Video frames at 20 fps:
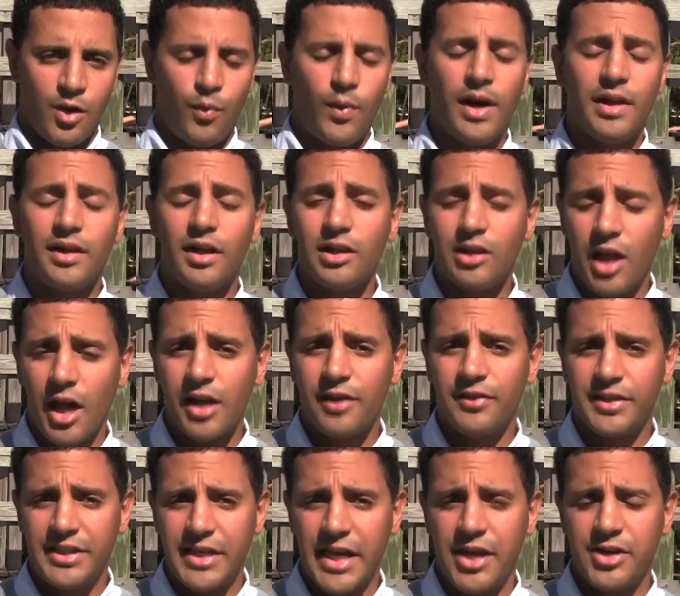While a
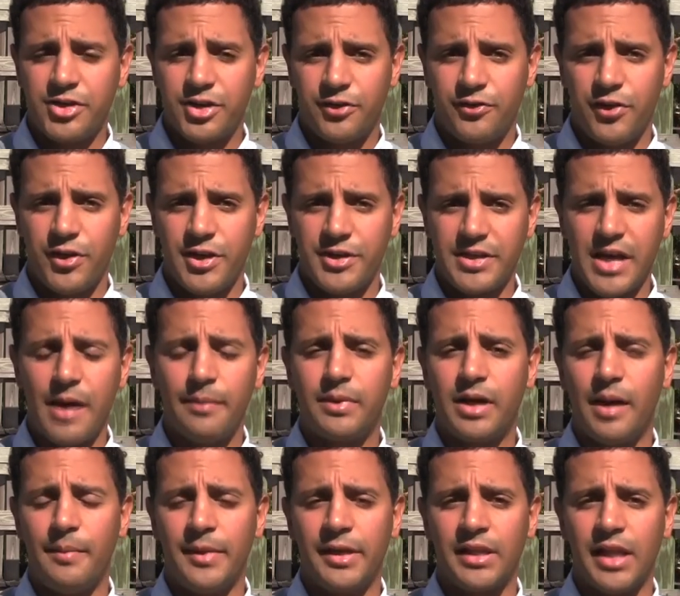lot of attention for this
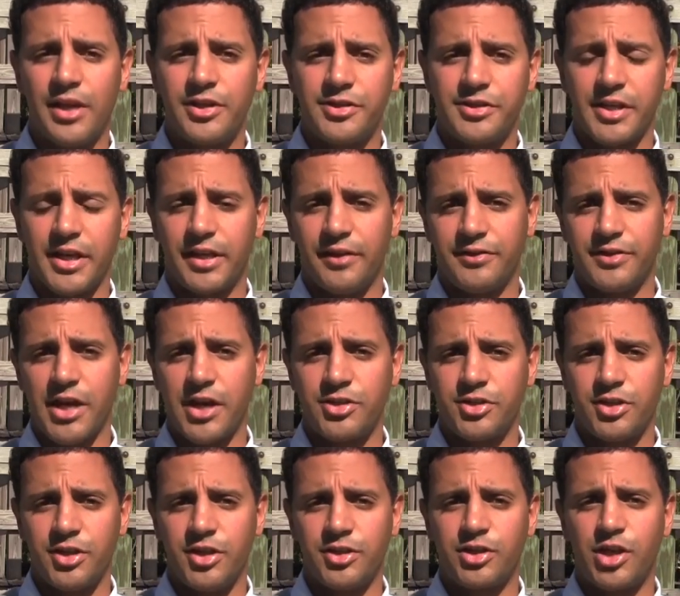upcoming legislative
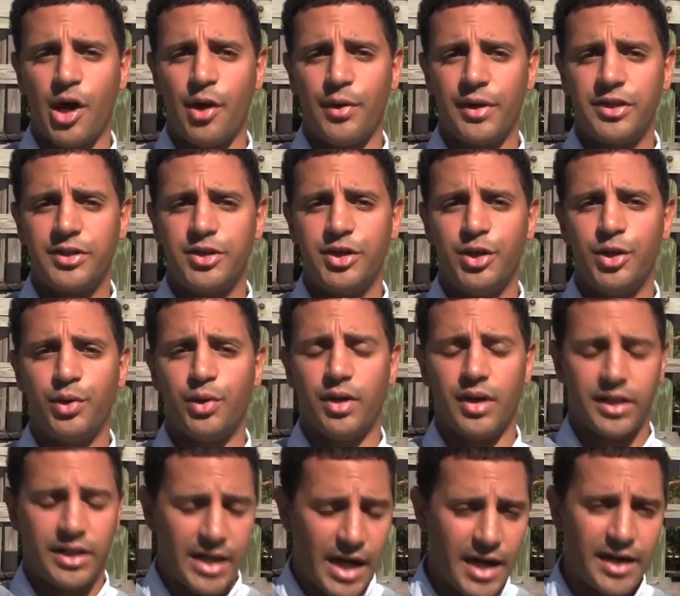session is going
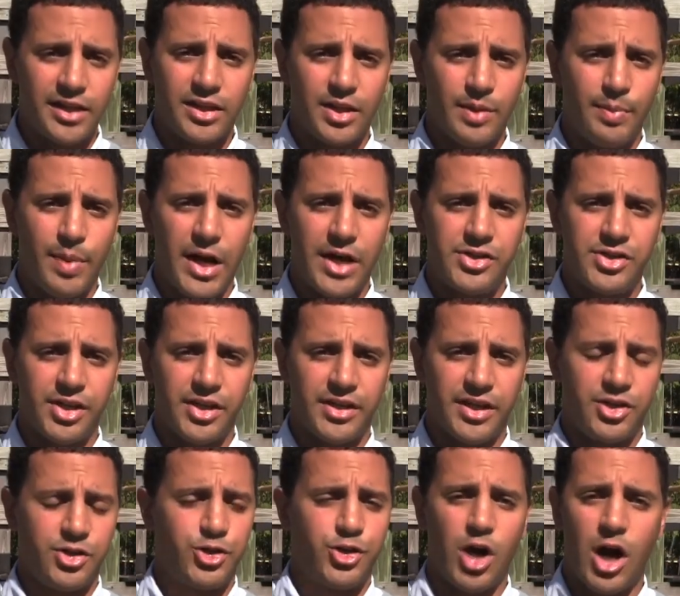to cutting the
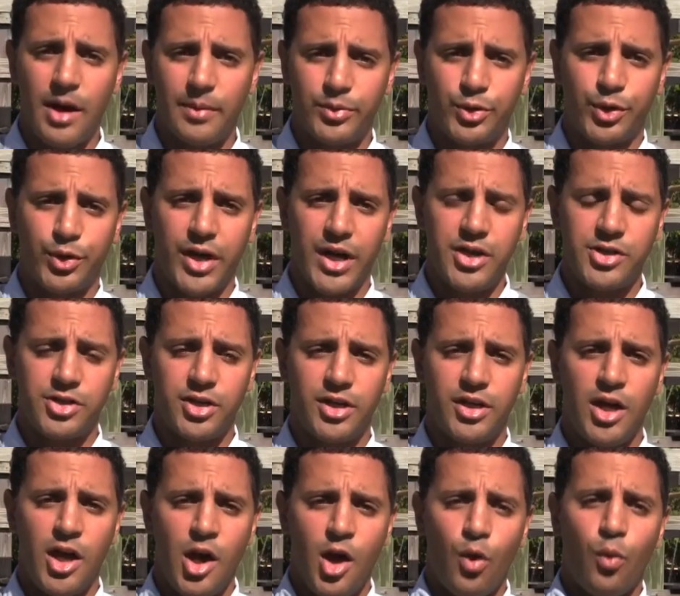budget and job
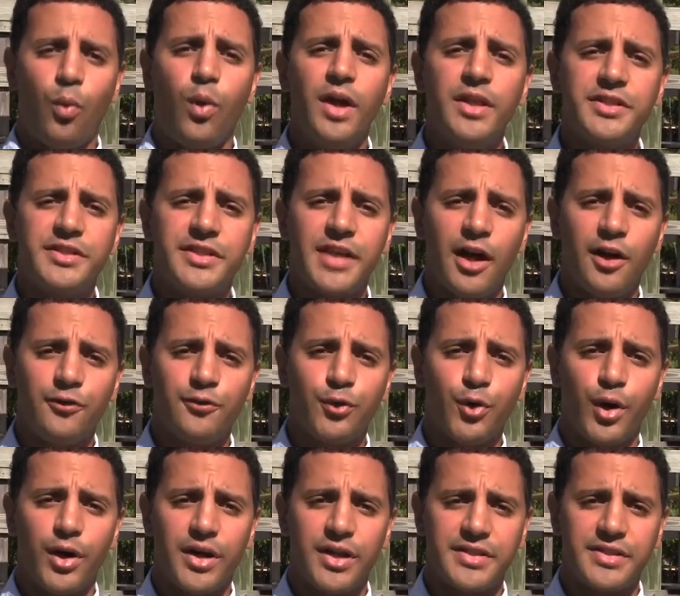creation, one
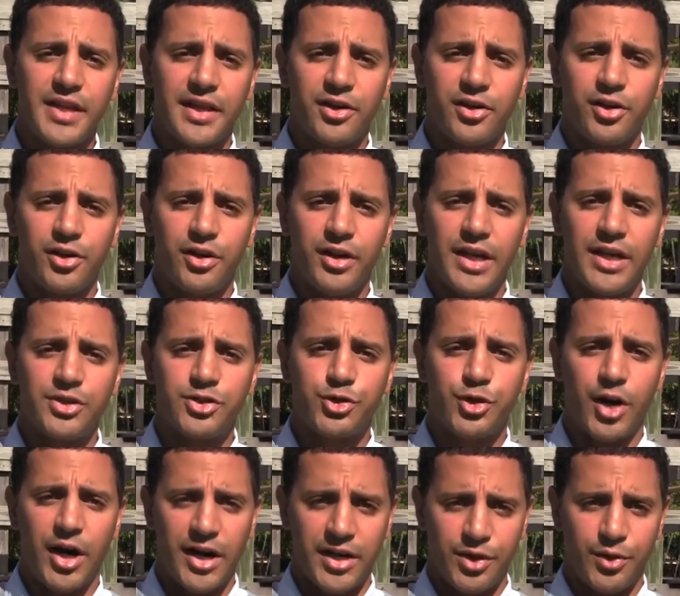South Florida senator
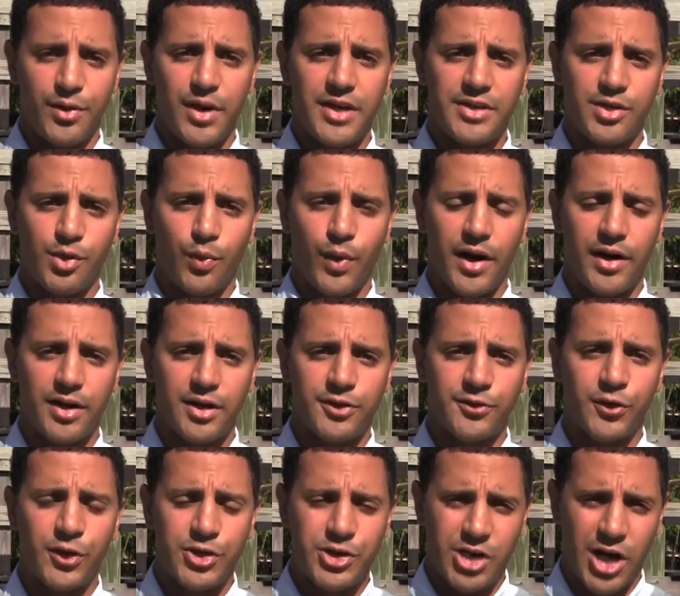is trying to raise
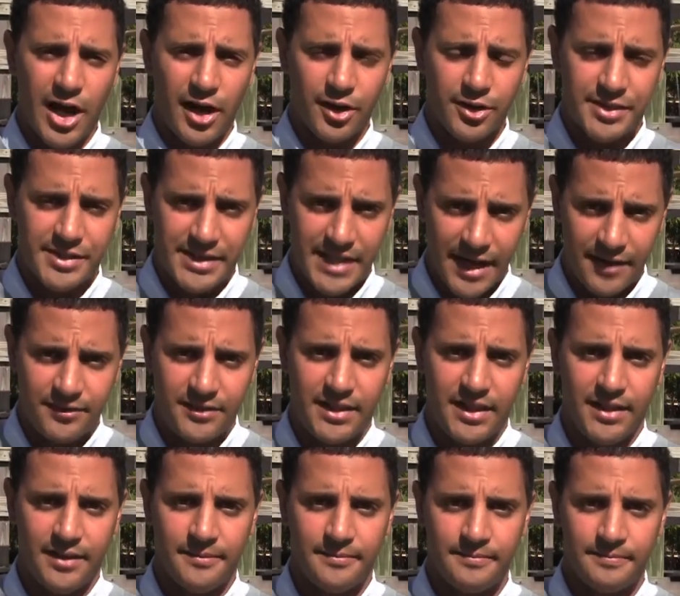awareness for child safety.